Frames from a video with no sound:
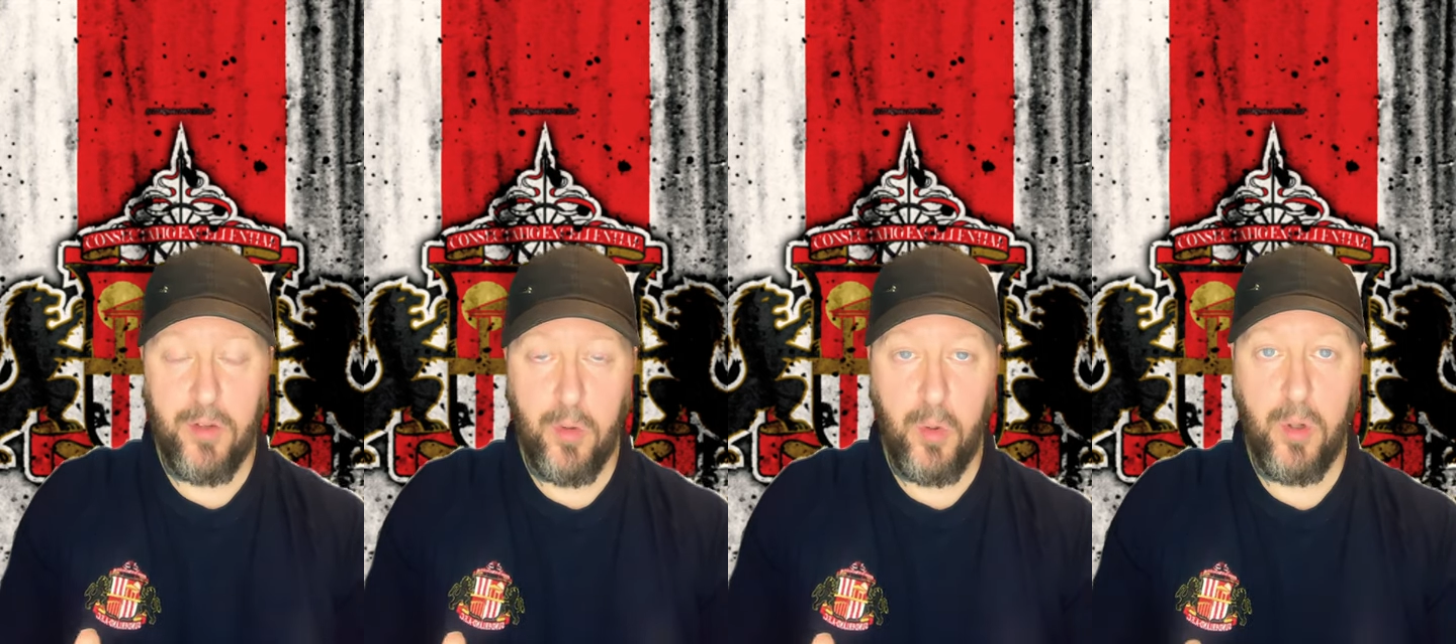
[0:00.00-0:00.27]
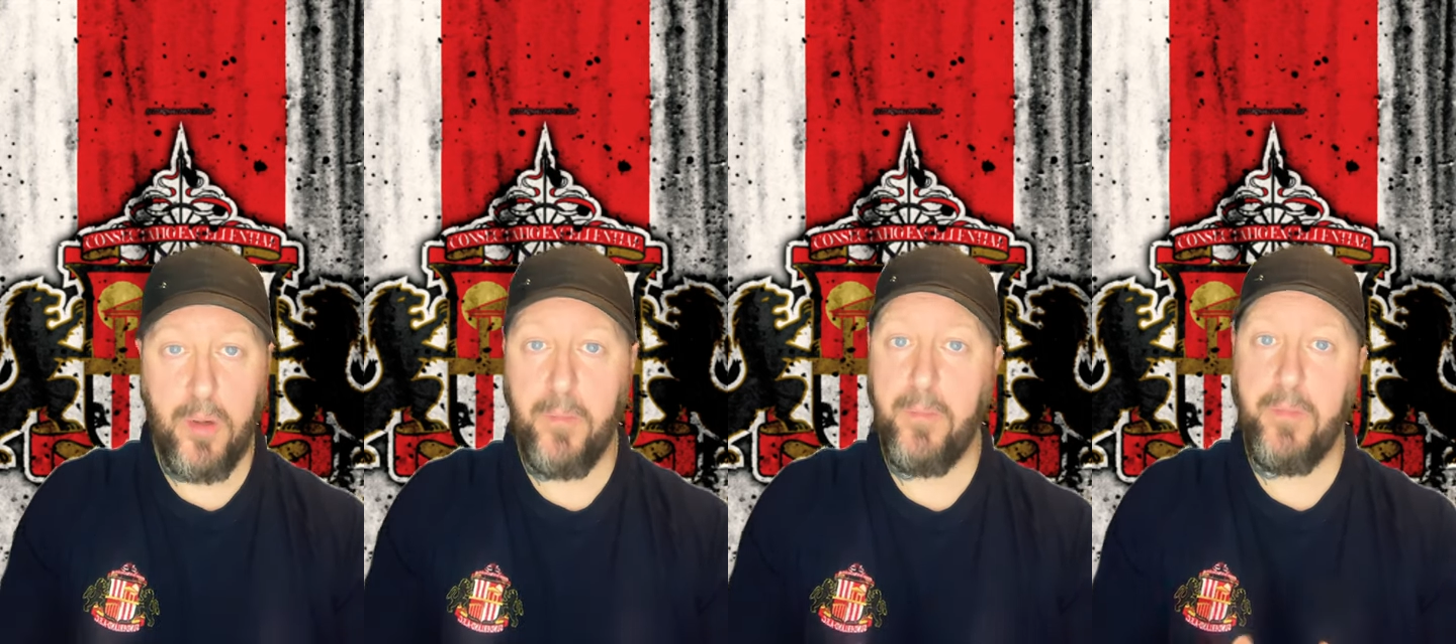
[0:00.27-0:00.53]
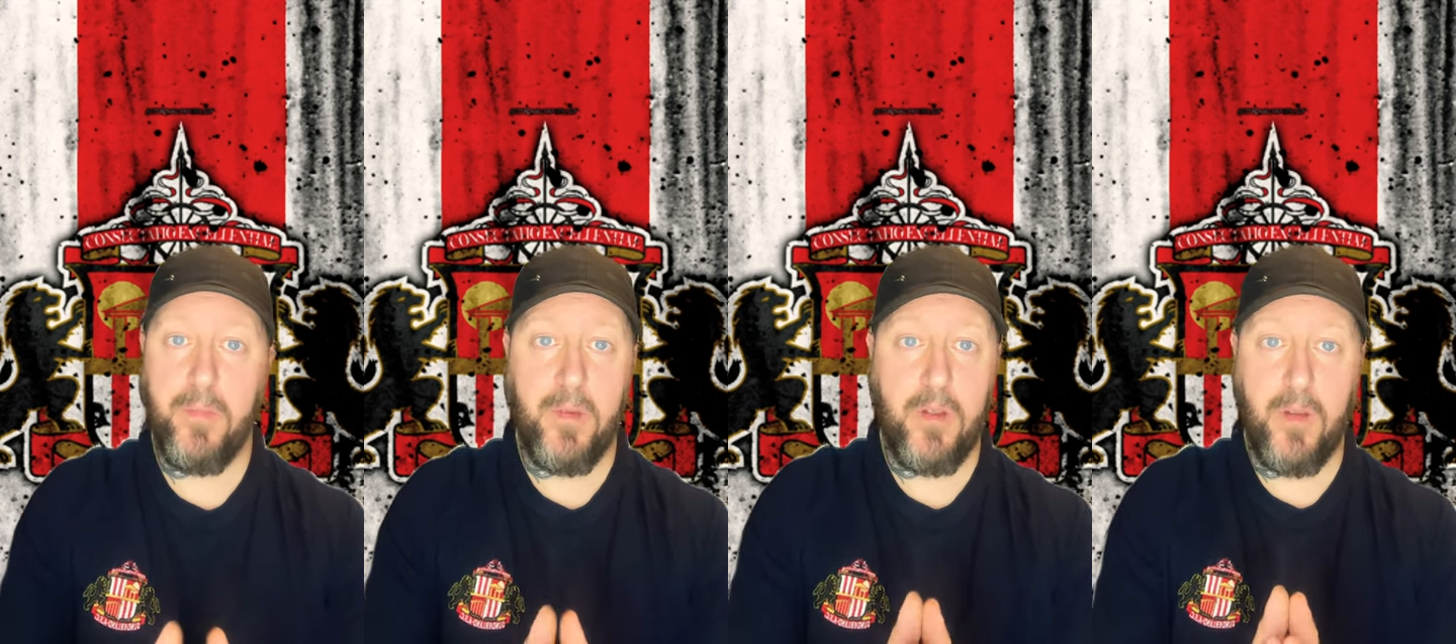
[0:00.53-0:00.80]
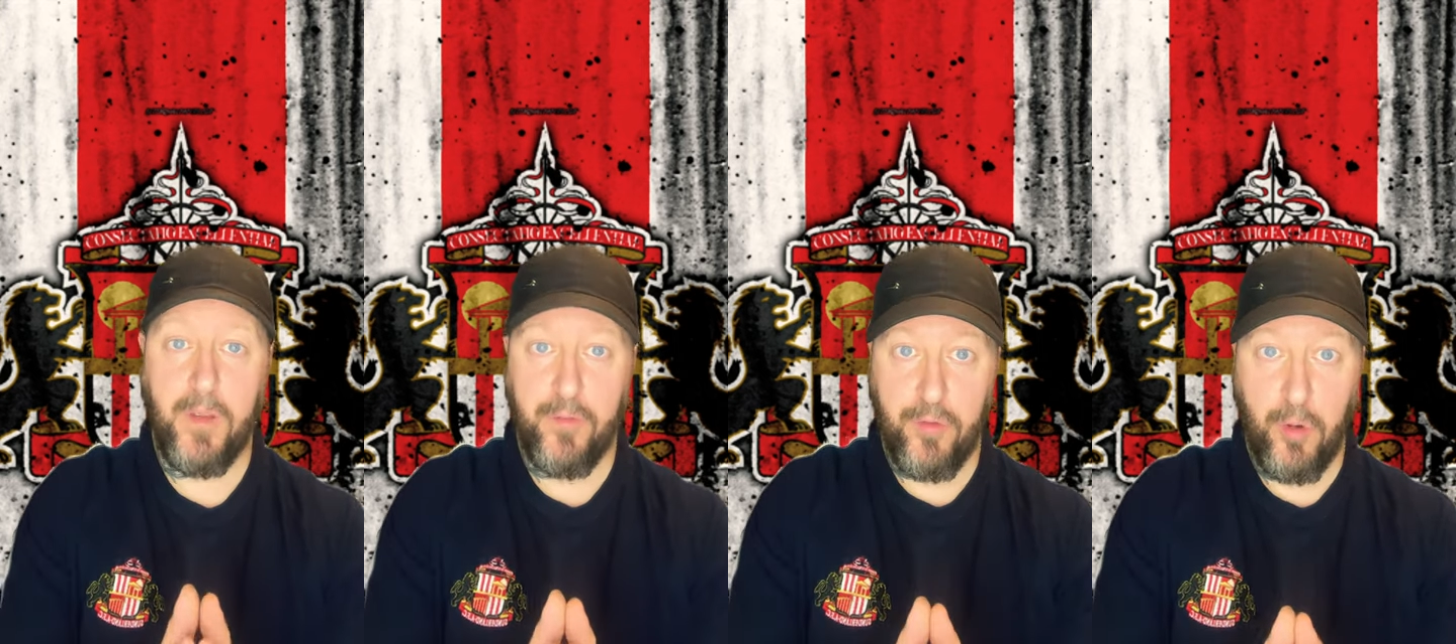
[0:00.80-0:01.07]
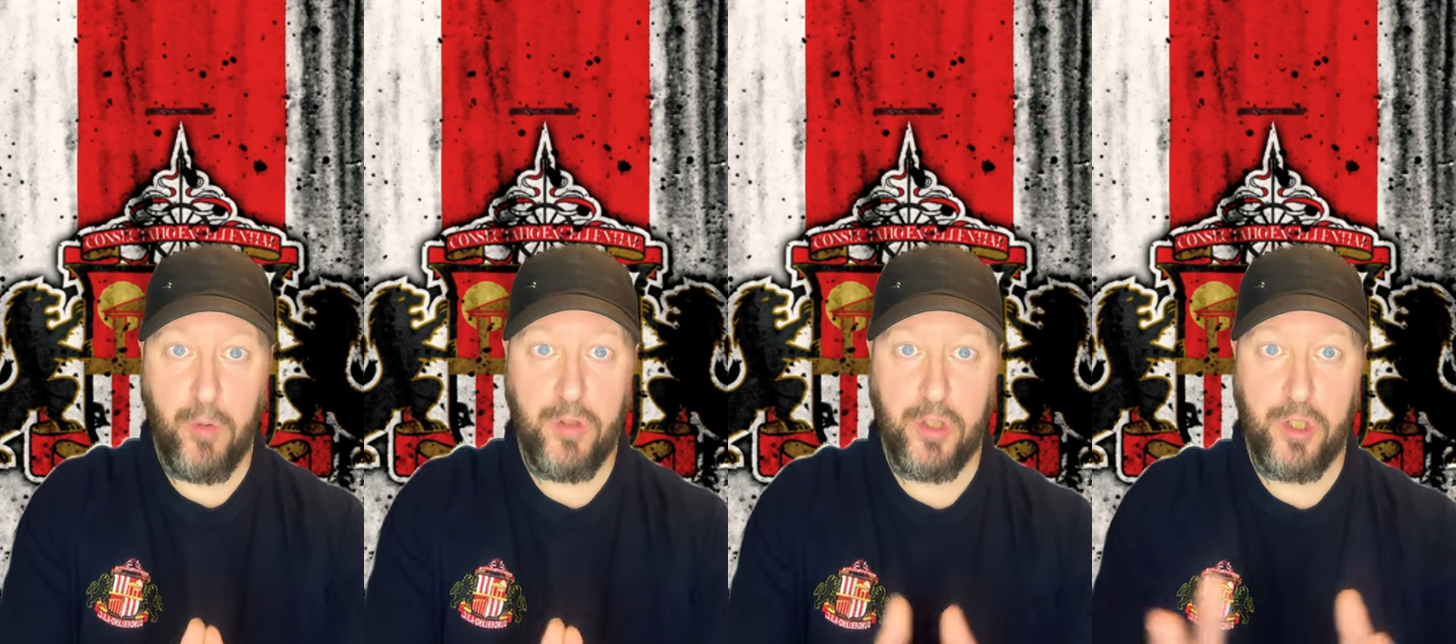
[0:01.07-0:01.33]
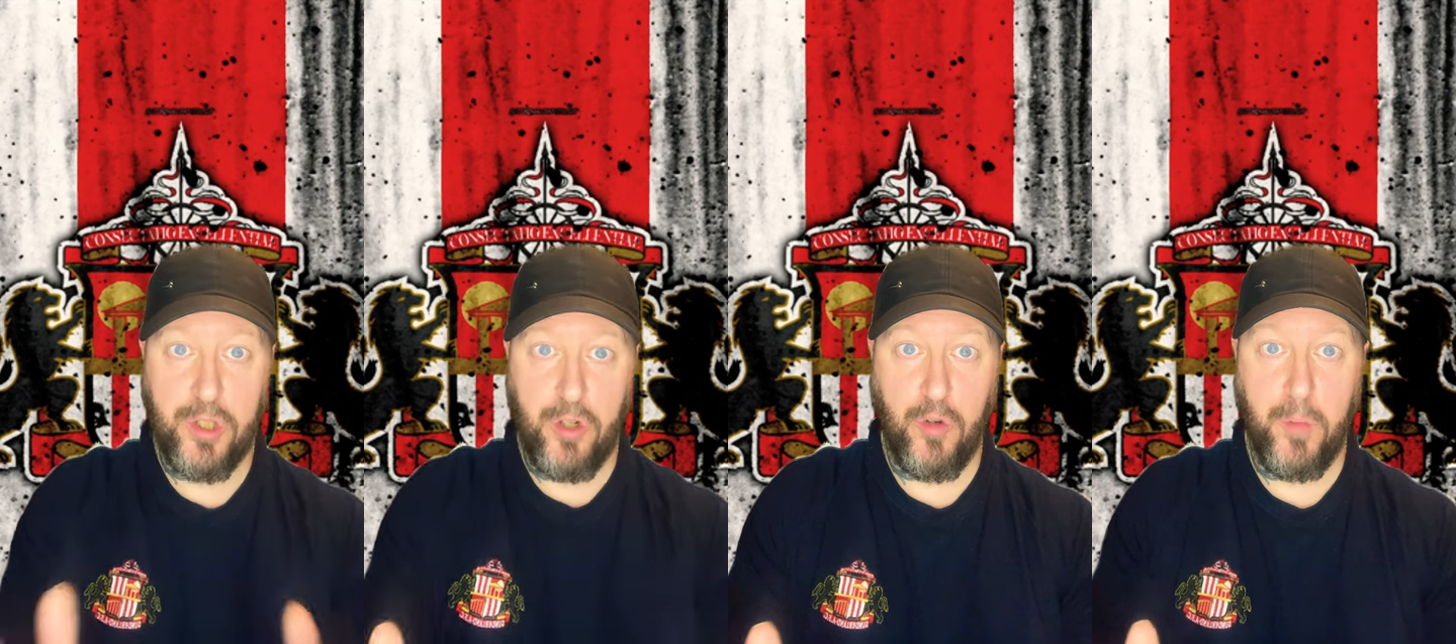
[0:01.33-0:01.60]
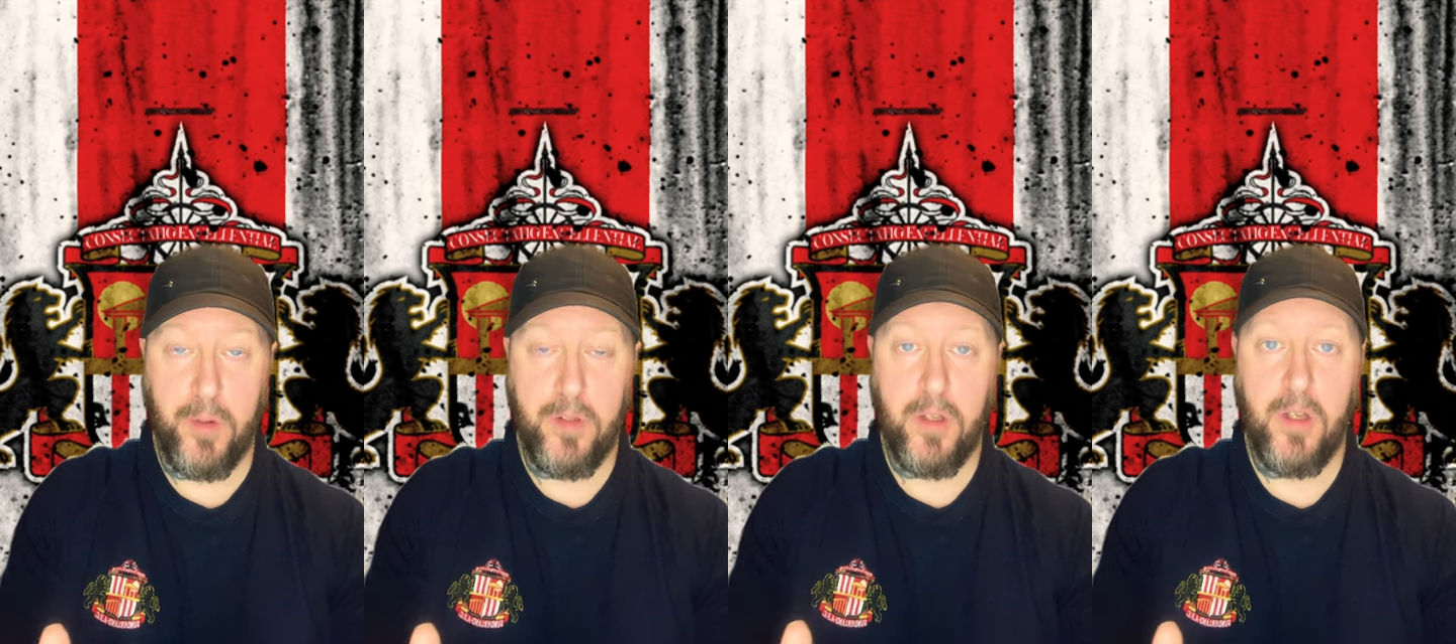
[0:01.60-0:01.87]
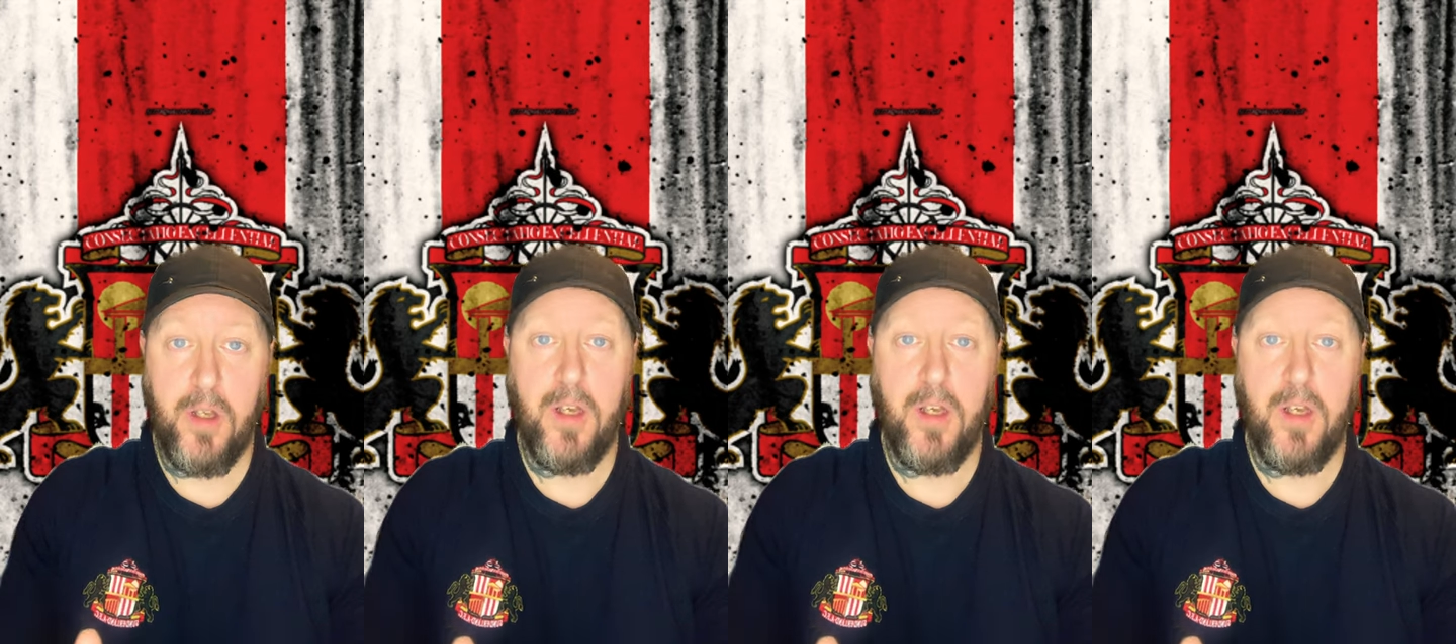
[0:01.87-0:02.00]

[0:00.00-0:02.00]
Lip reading: though, you know, the rules are stupid.